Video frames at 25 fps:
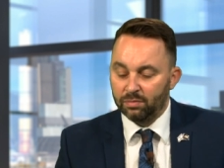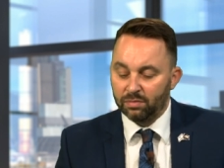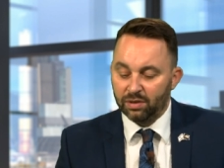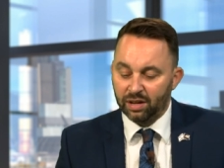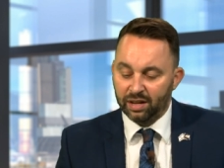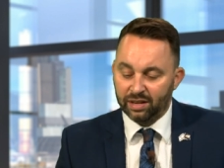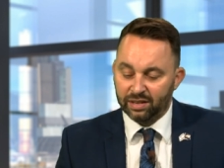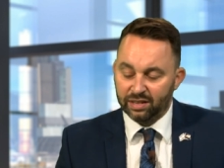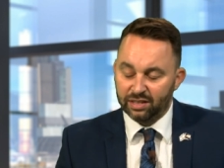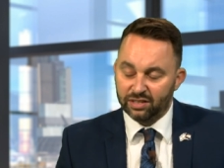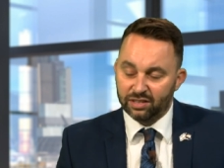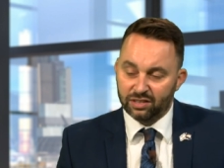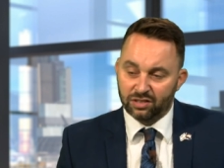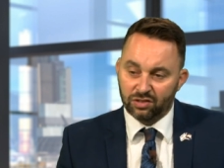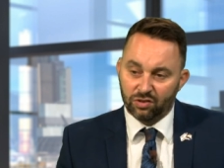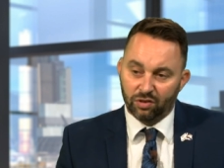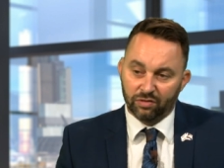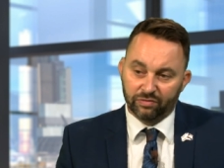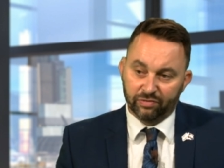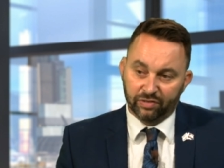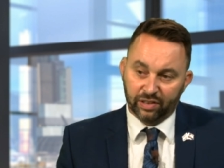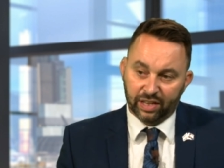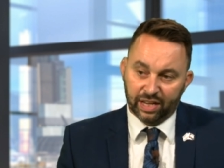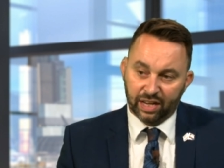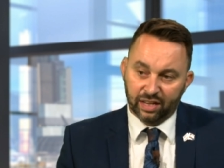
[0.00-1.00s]
and this is
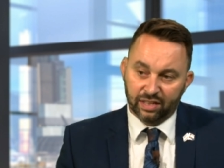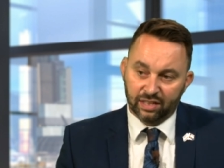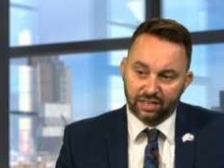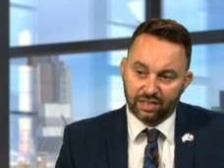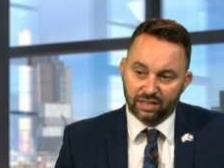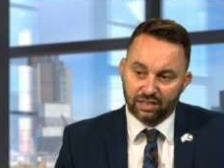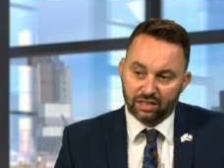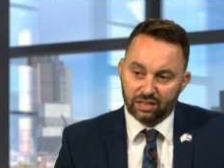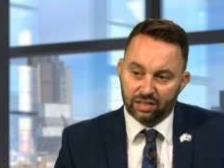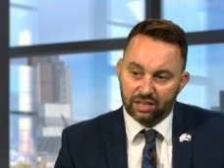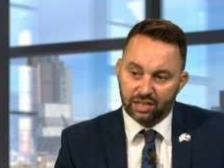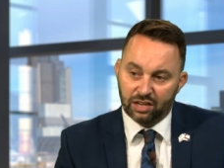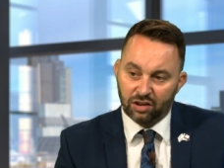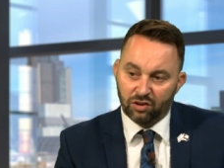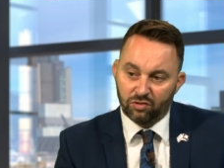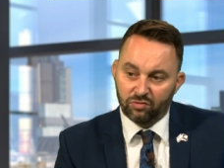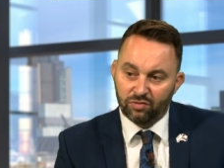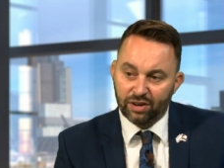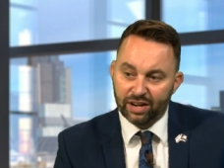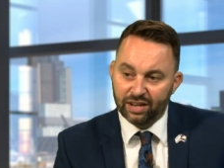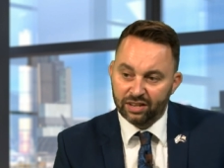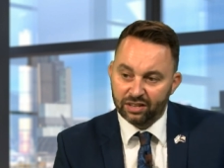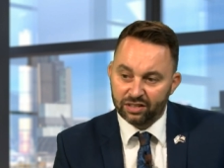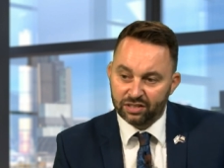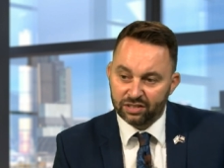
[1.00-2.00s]
not forgetting the
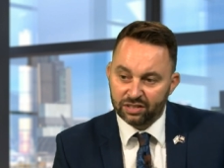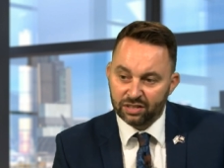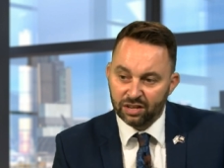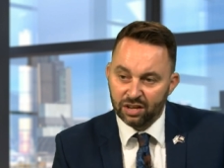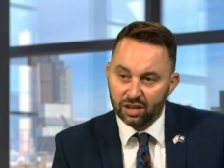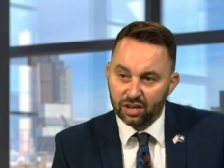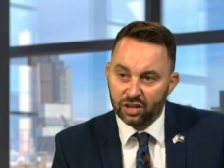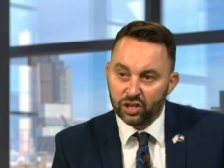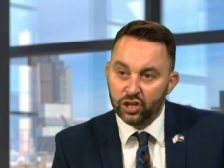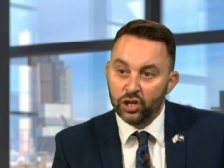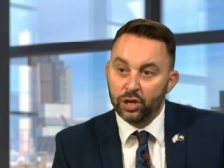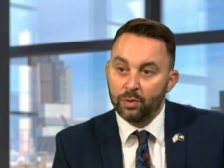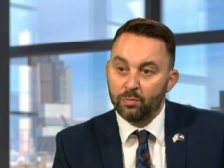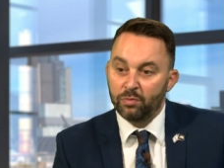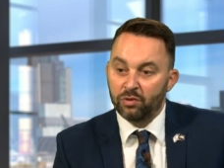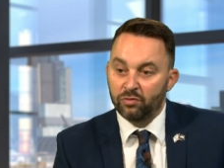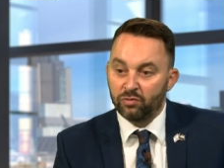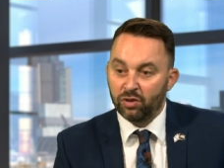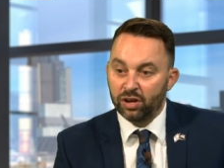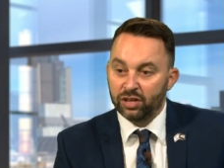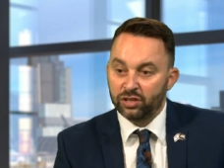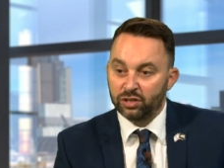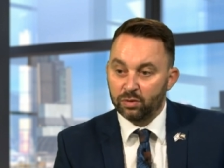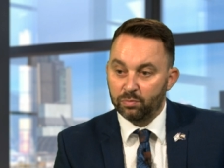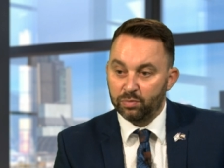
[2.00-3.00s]
horrendous human
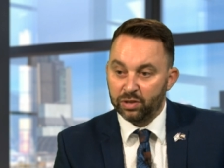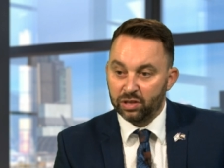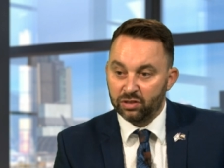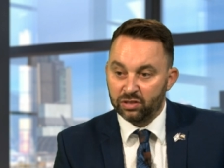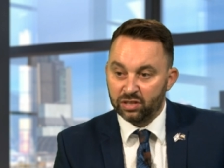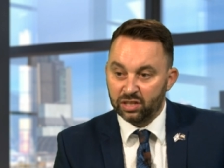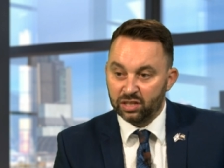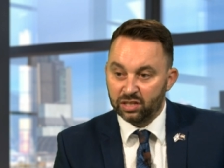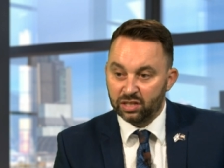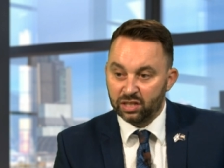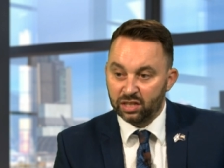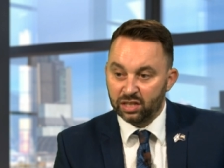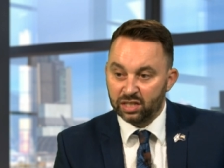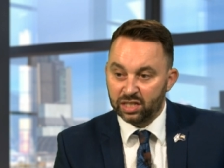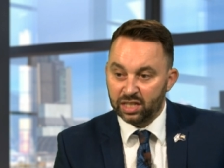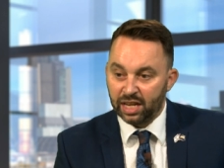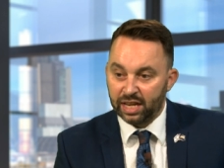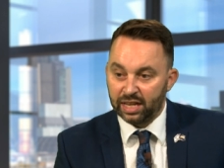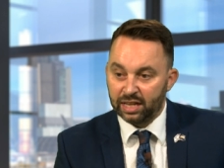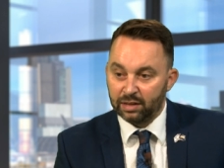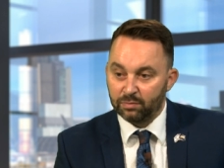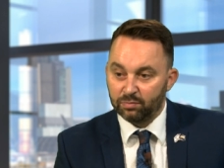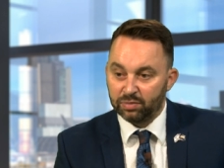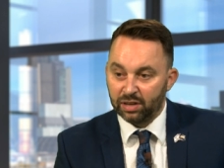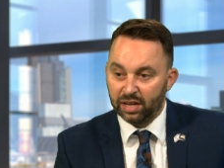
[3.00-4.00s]
rights abuses that are
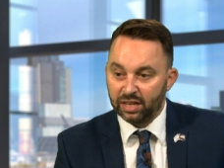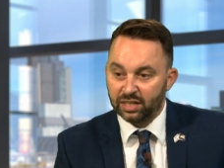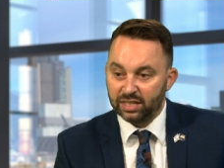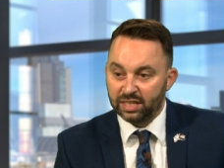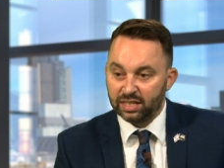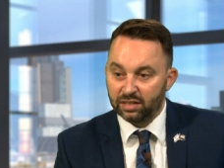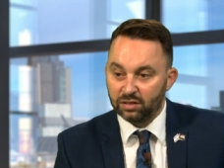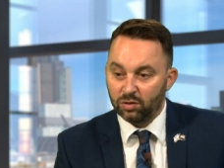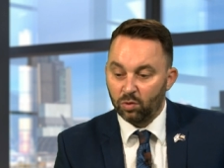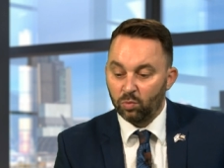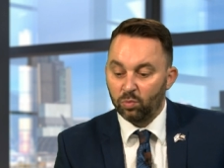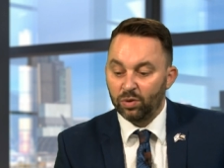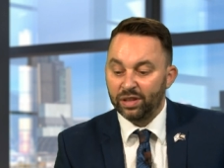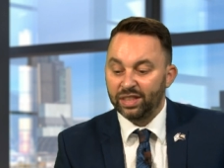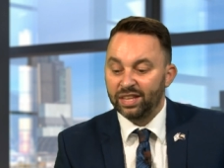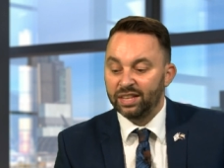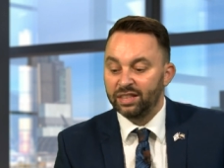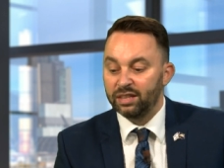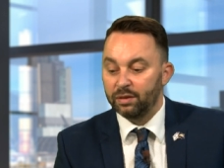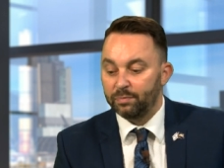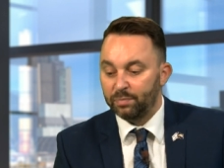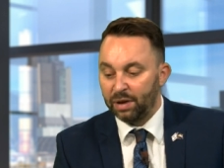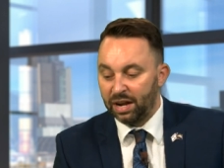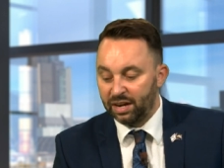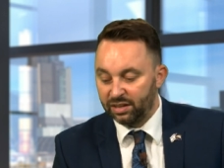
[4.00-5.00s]
taking place within
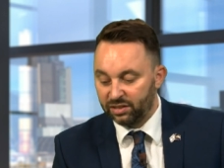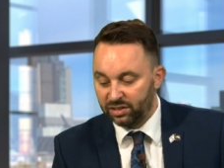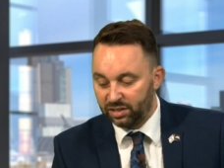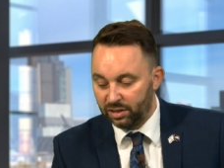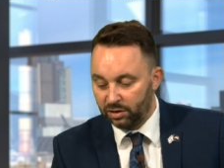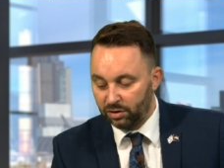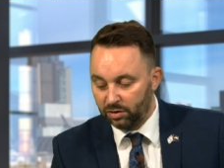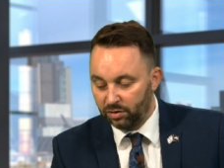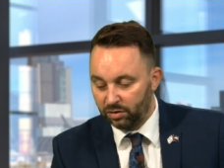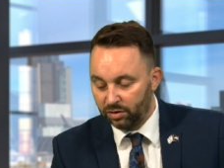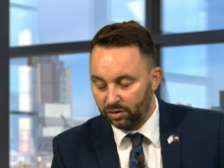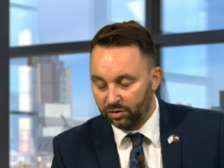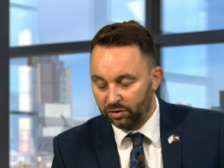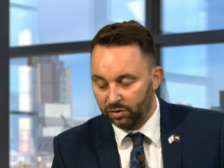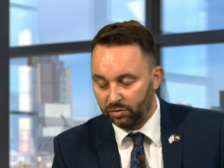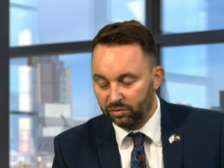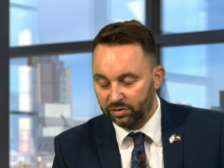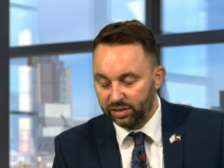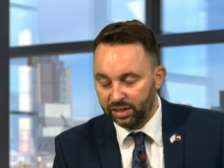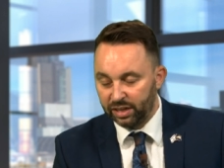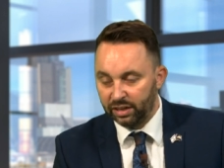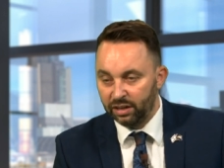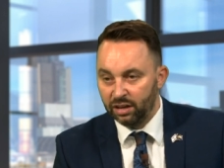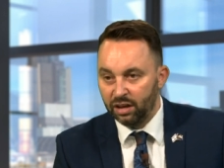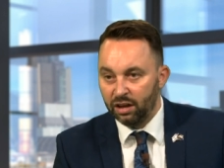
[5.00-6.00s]
the Palestinian
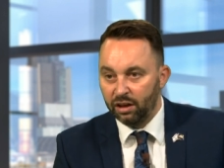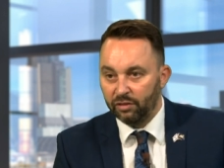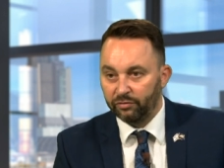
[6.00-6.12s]
Authority